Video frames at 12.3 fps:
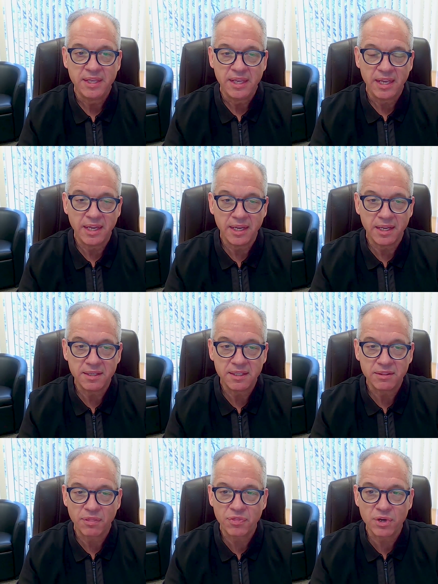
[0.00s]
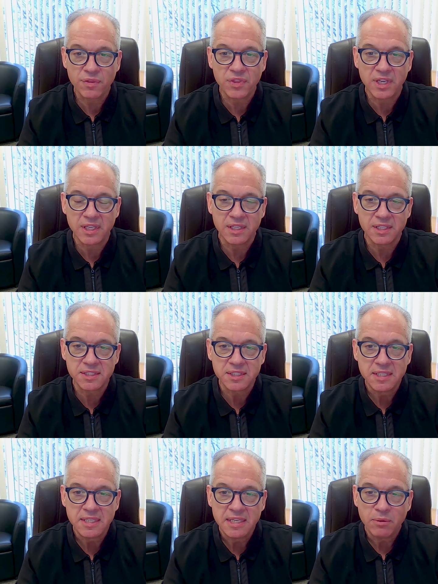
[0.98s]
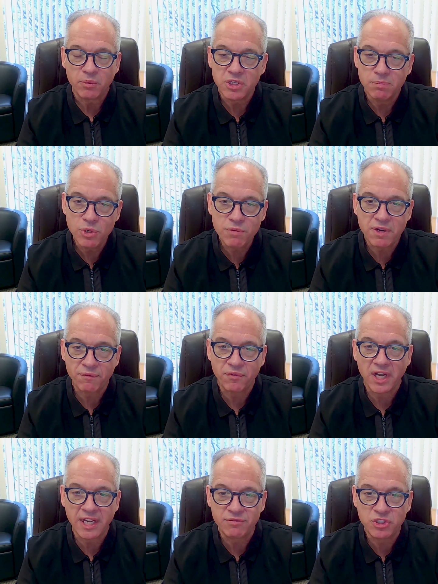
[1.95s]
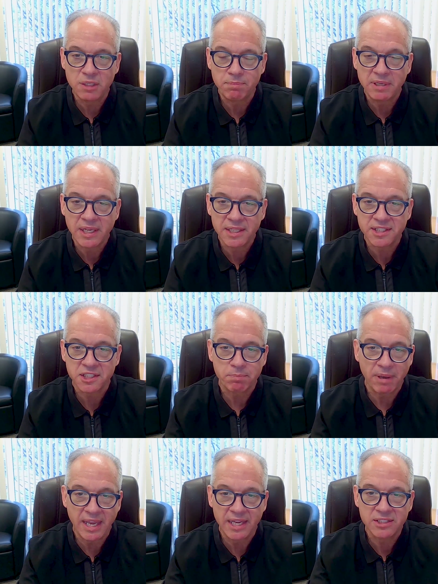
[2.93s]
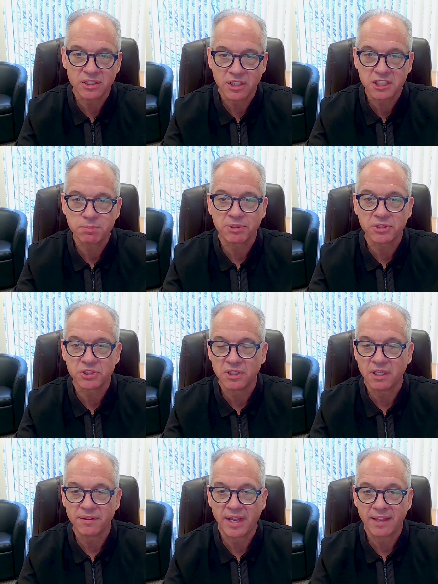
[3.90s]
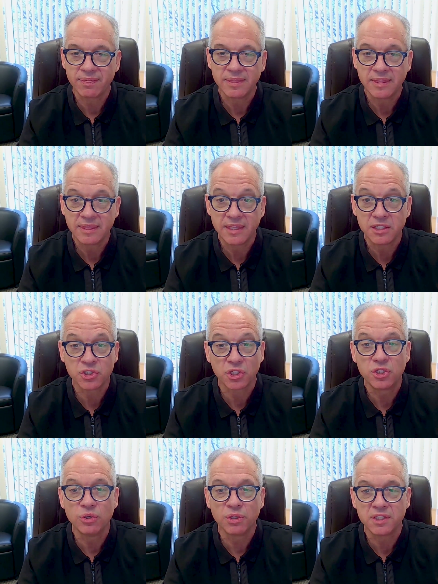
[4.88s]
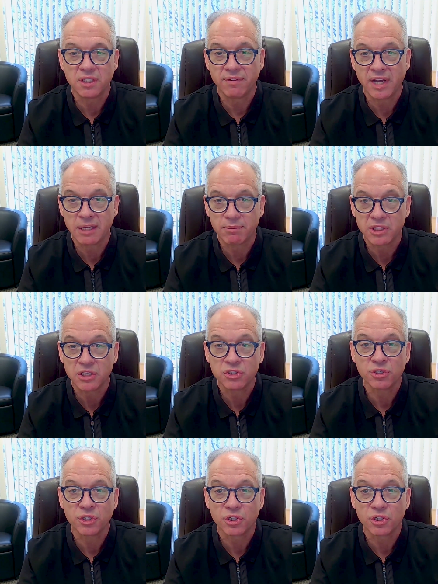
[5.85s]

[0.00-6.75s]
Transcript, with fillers: And the third thing is when you move to 5G, because it's banks and hospitals and all that, they secure the environment. They turn on